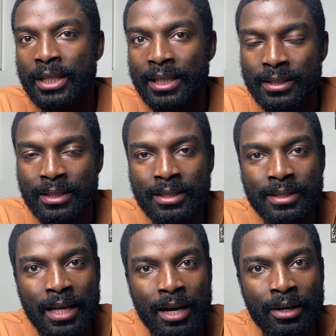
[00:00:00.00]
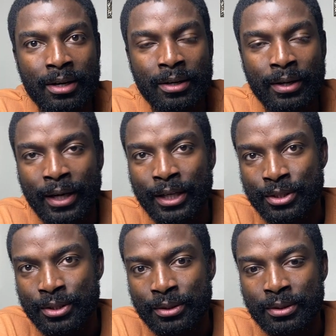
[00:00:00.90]
leases that are
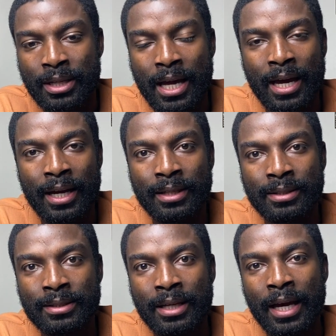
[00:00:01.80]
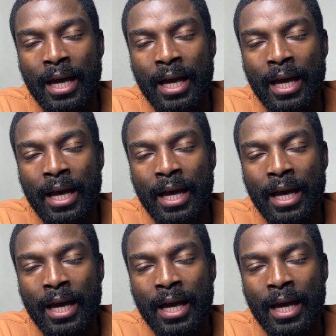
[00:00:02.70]
issued, and